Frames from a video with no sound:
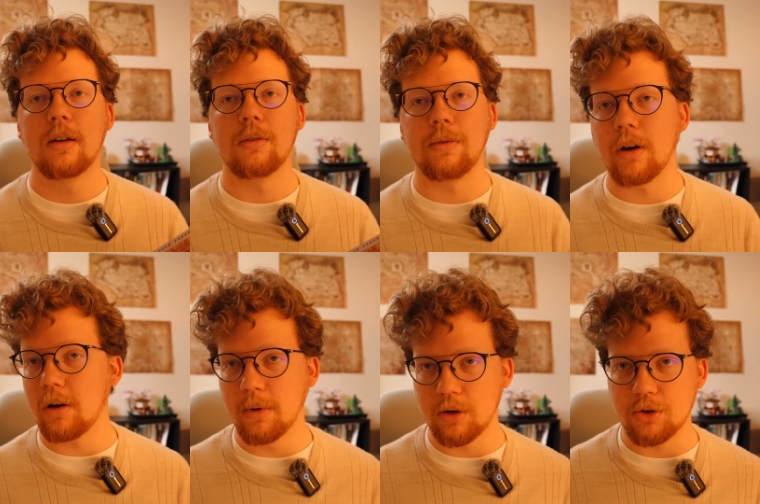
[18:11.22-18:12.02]

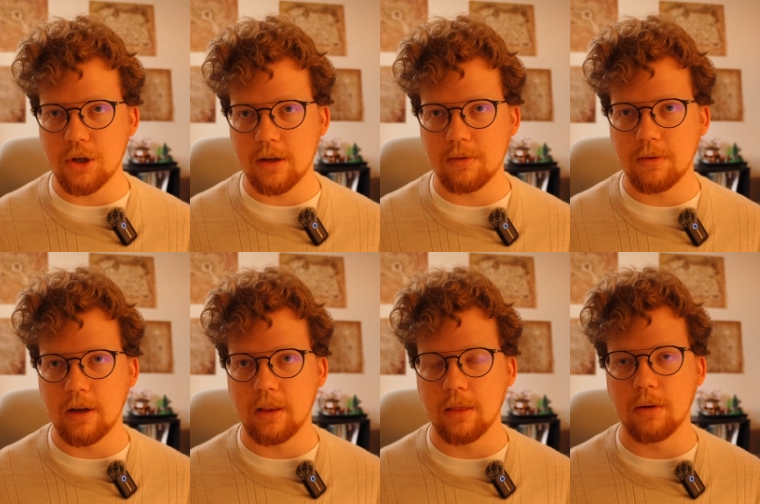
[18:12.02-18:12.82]
very much
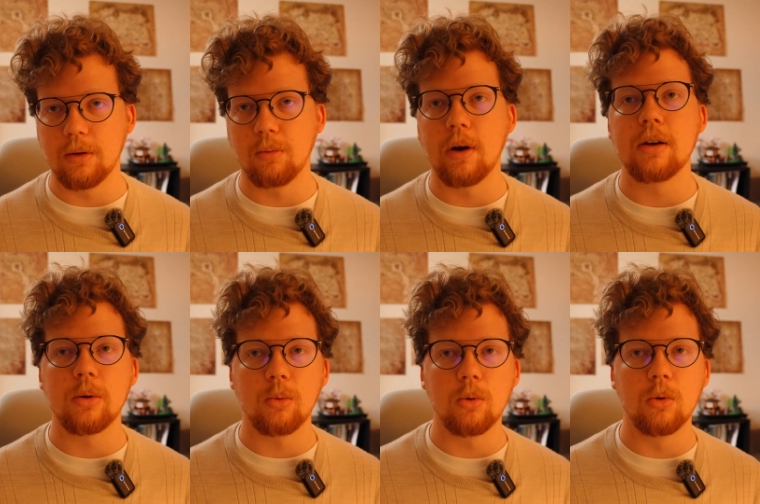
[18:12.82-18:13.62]
justifying the right
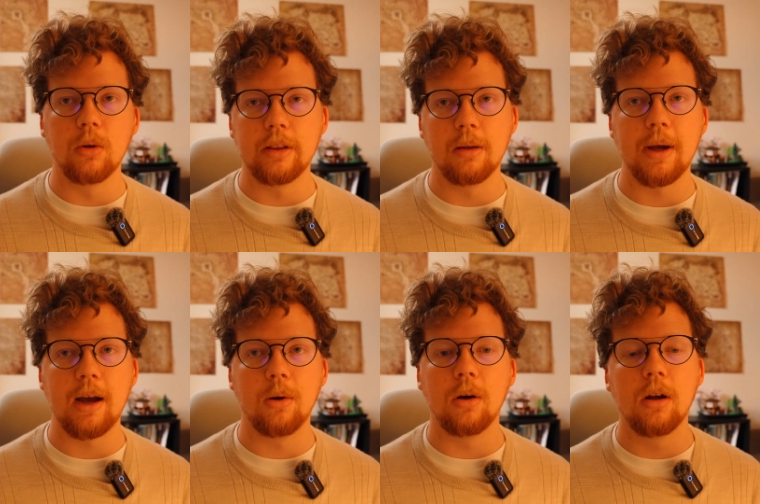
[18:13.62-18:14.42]
to rule and the
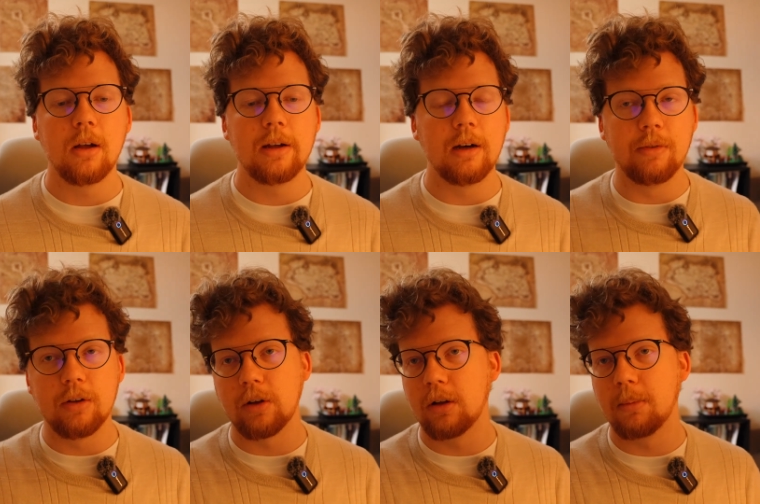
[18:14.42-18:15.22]
power of the
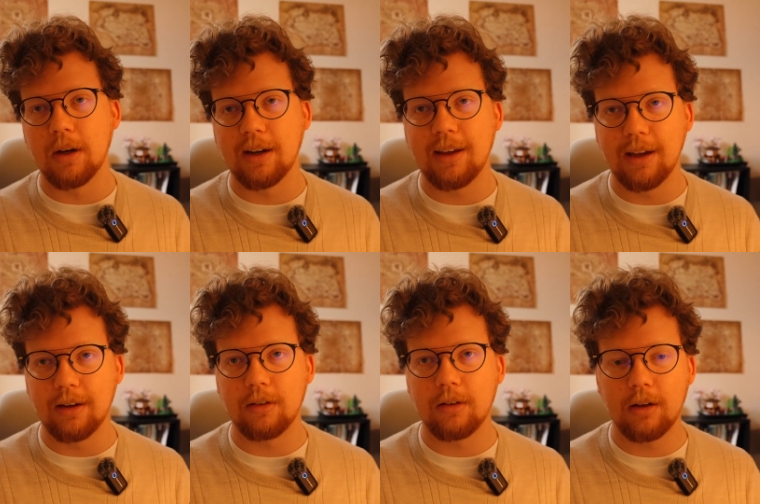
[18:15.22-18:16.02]
Solomonic
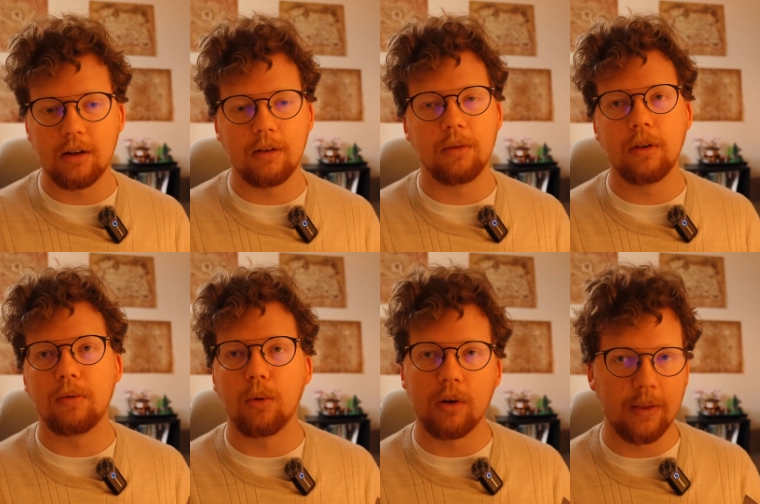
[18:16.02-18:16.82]
kings of the
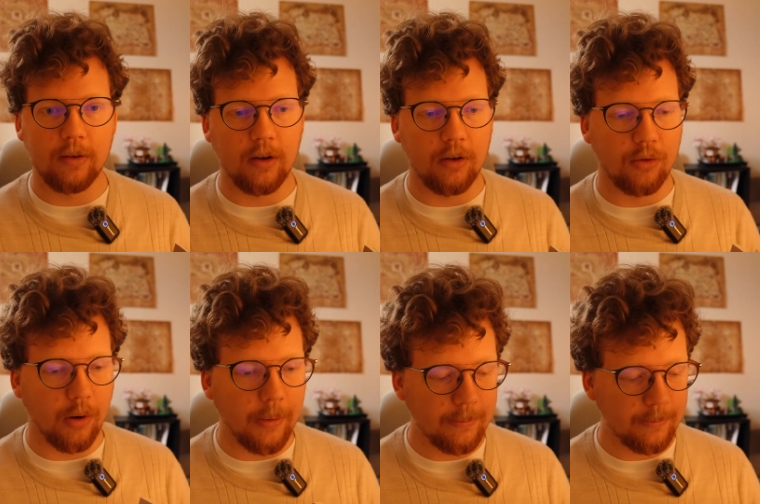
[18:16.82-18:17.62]
14th century.